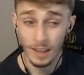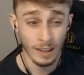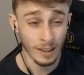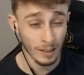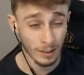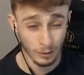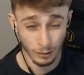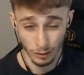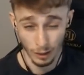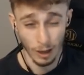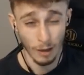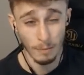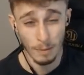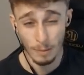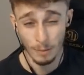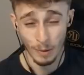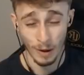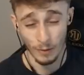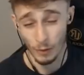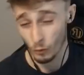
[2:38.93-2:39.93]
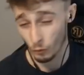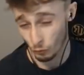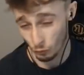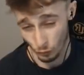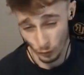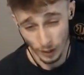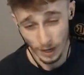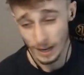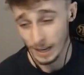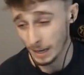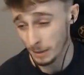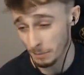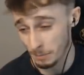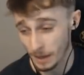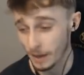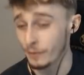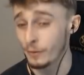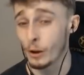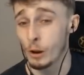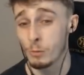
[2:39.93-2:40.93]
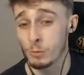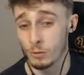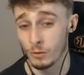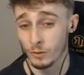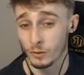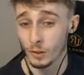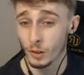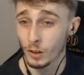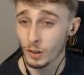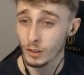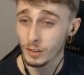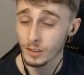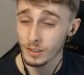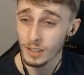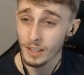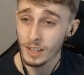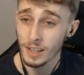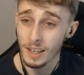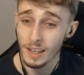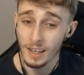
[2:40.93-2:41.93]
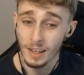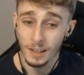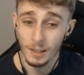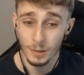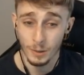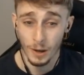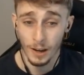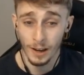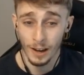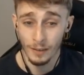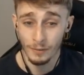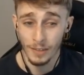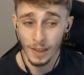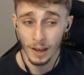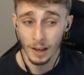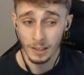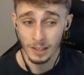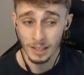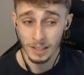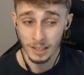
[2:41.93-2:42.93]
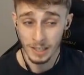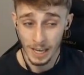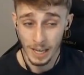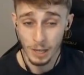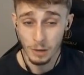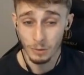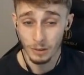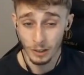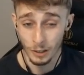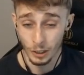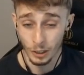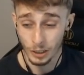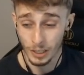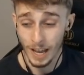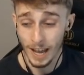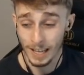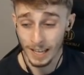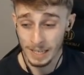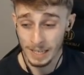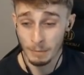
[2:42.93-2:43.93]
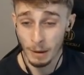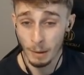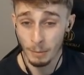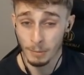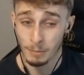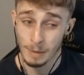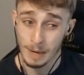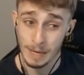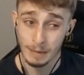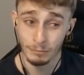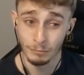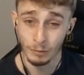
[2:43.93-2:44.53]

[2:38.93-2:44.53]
Certain people have a really big phobia of dogs. So I love that, because it's genuinely shat him up and made him